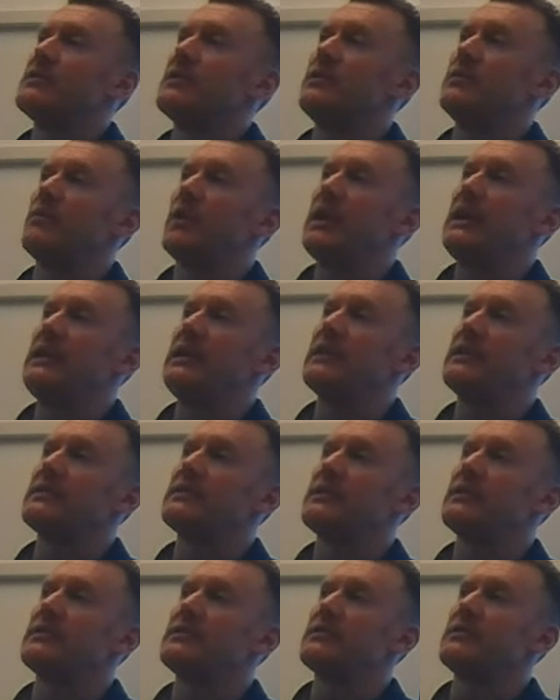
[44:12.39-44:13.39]
in
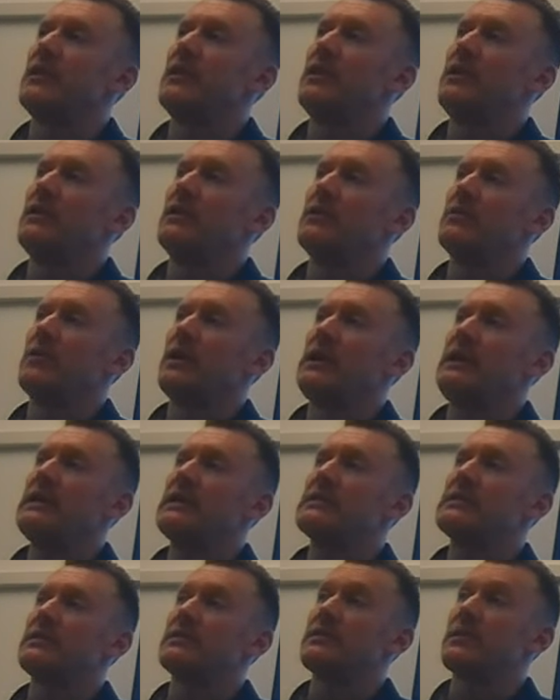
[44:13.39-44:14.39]
radius is, the
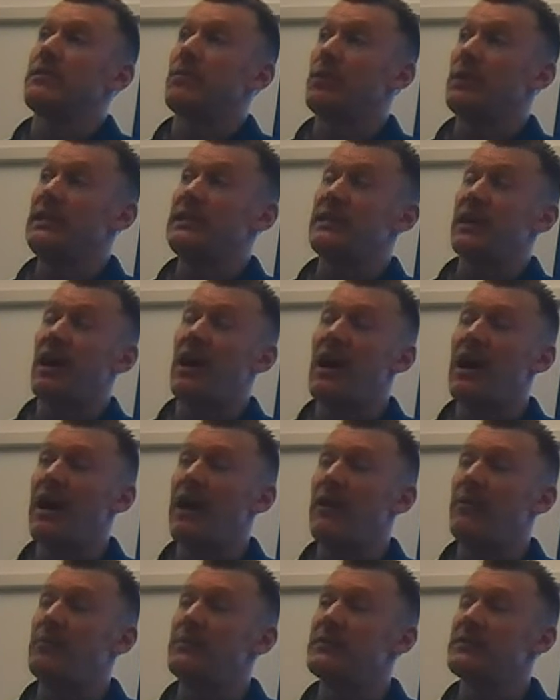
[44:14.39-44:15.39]
radius is 3
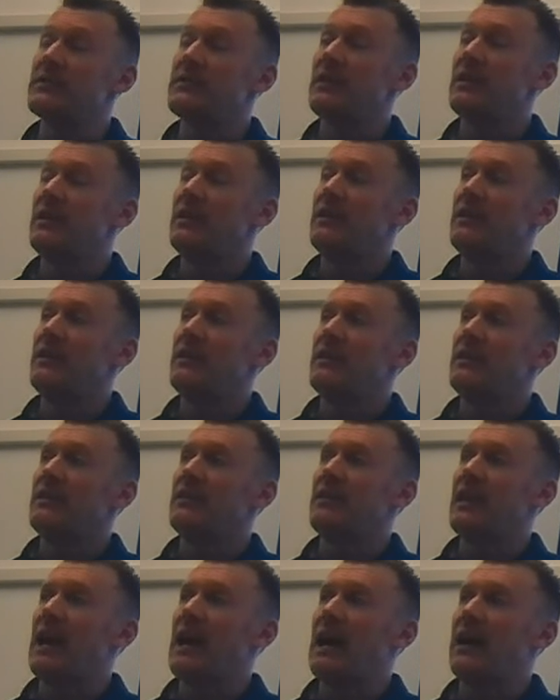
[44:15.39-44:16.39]
times
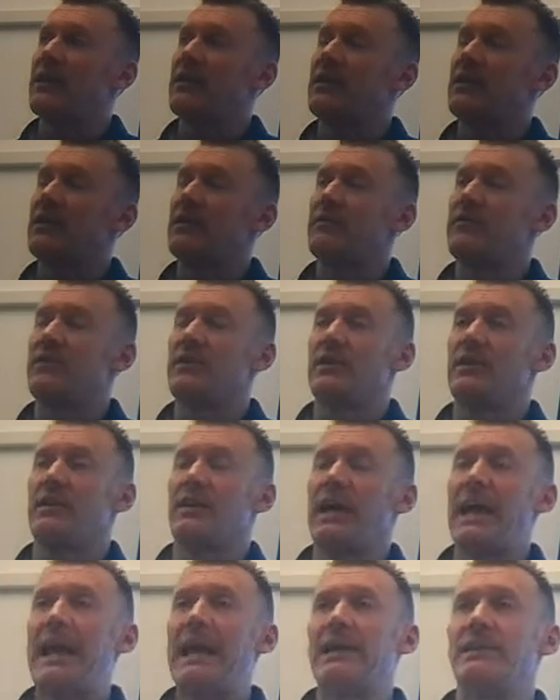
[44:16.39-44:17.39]
that of the
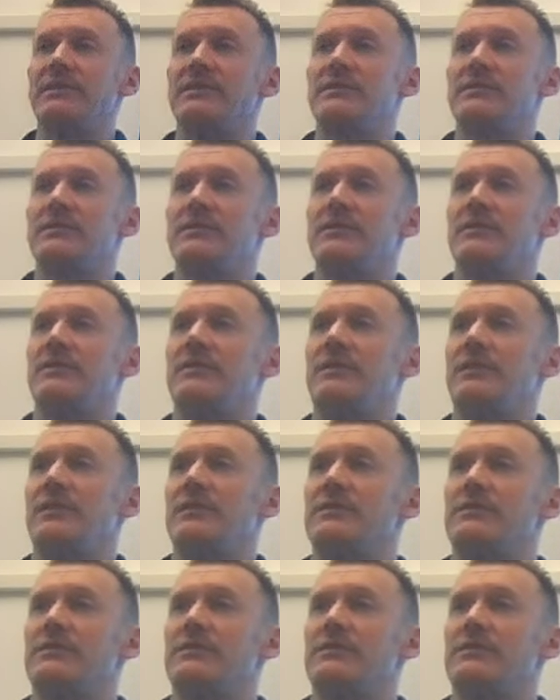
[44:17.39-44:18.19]
hands. And